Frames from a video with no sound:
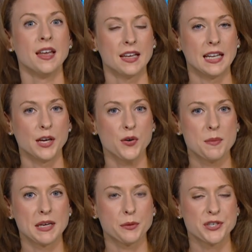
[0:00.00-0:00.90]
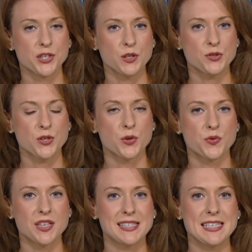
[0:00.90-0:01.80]
Hello, I'm Hillary Johnstone.
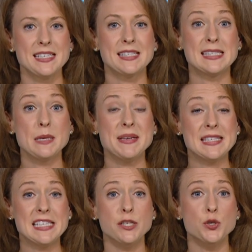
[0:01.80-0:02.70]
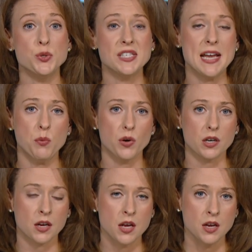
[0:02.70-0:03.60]
This is CBC News
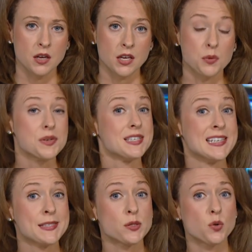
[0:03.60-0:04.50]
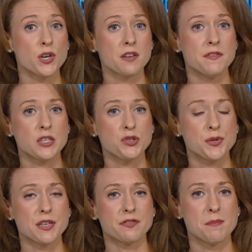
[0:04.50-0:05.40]
Network. It was an historic
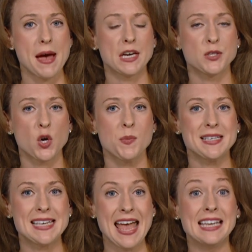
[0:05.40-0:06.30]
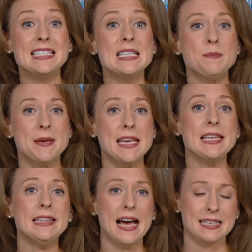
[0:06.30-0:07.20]
victory for Manitoba's NDP
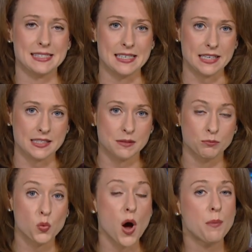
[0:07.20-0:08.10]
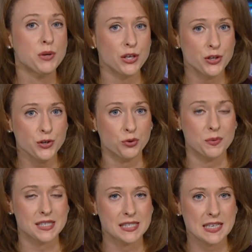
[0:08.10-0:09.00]
last night. Wab Kinew
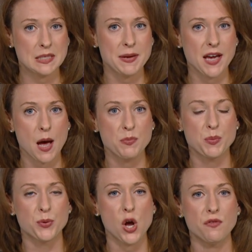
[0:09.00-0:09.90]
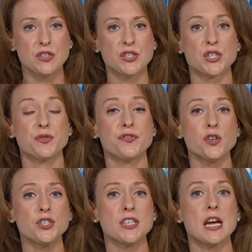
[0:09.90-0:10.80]
is set to become the province's
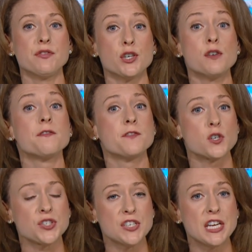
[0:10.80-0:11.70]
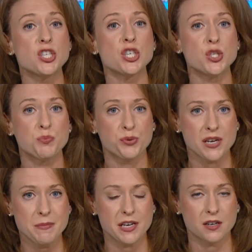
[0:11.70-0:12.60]
first ever First Nations
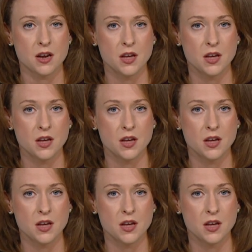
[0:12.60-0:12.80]
Premier.